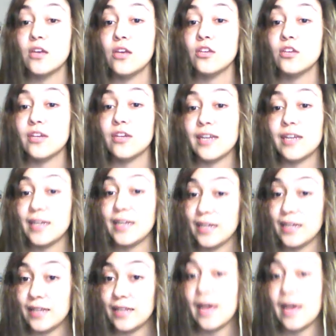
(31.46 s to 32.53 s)
You're gonna
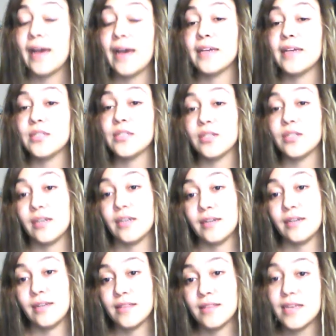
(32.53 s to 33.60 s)
get lice, you're gonna
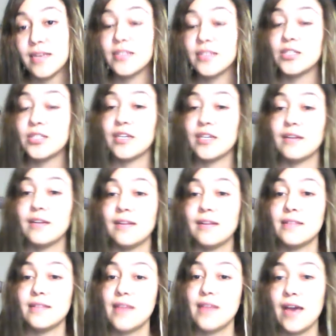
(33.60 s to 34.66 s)
get this, you're gonna
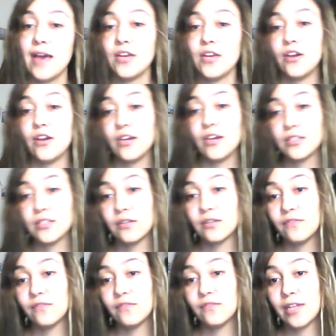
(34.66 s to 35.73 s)
get that, your hair's
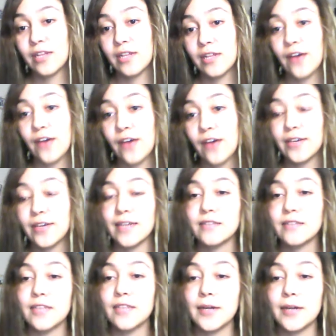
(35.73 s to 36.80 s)
gonna fall out.
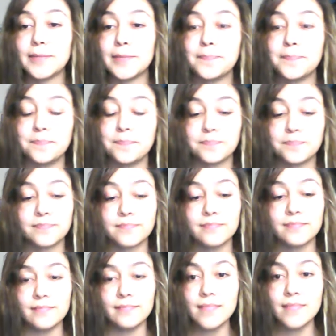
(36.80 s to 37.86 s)
And
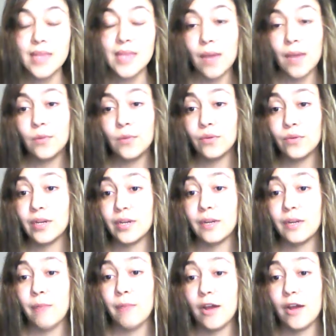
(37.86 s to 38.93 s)
I've been reading
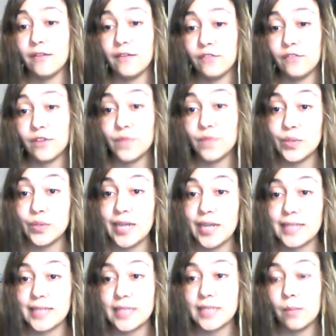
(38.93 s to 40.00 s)
about it for a few
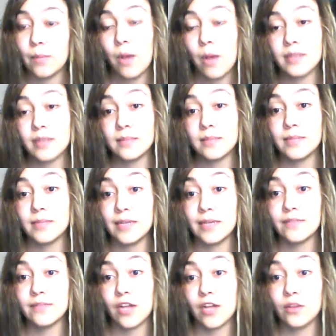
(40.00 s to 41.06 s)
days now, possibly
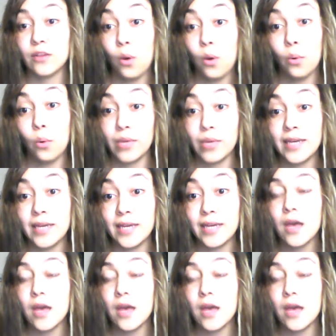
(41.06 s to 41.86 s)
if not the whole week.